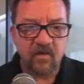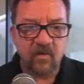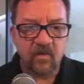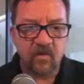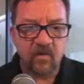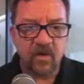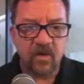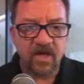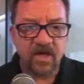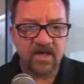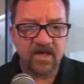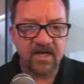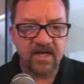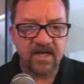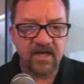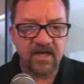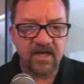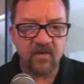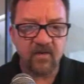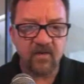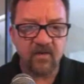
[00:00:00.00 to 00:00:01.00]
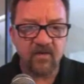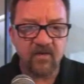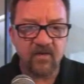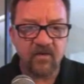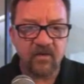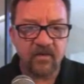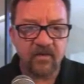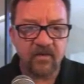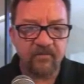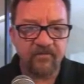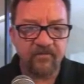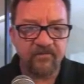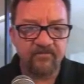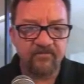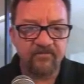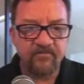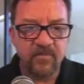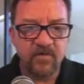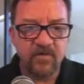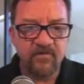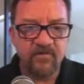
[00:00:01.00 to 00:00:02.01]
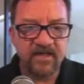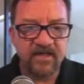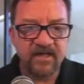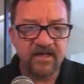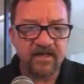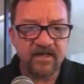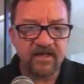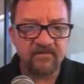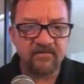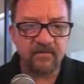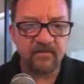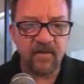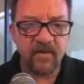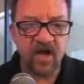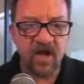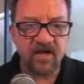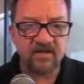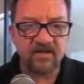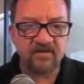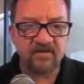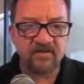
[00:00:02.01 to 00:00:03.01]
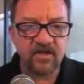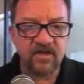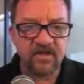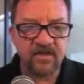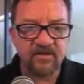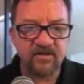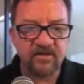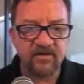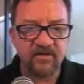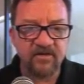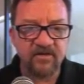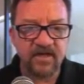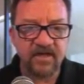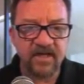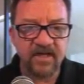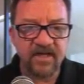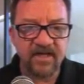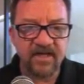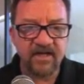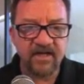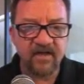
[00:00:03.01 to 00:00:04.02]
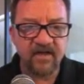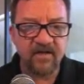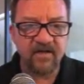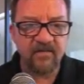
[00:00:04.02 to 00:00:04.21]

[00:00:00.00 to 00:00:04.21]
Right here, moving from August 23rd in